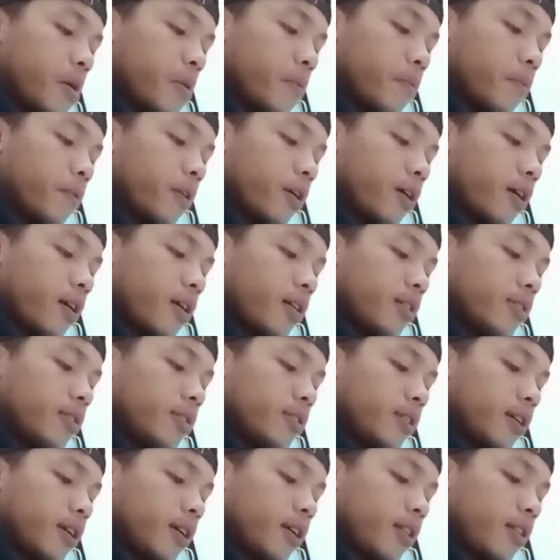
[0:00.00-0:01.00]
pride
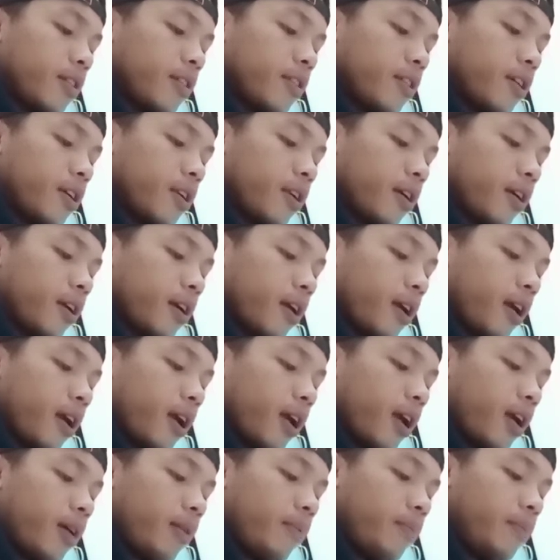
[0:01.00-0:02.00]
in their
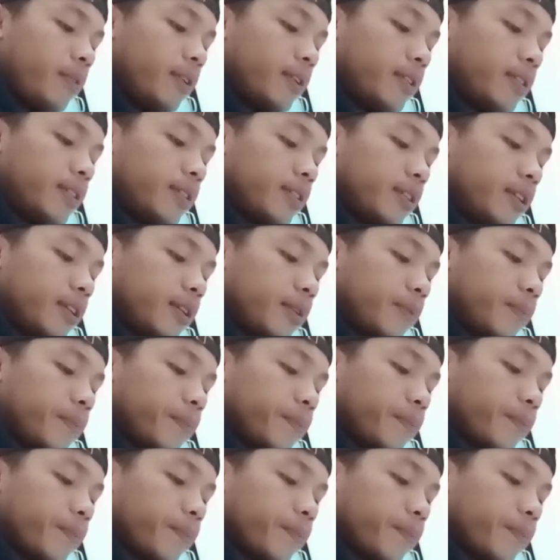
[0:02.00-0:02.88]
ability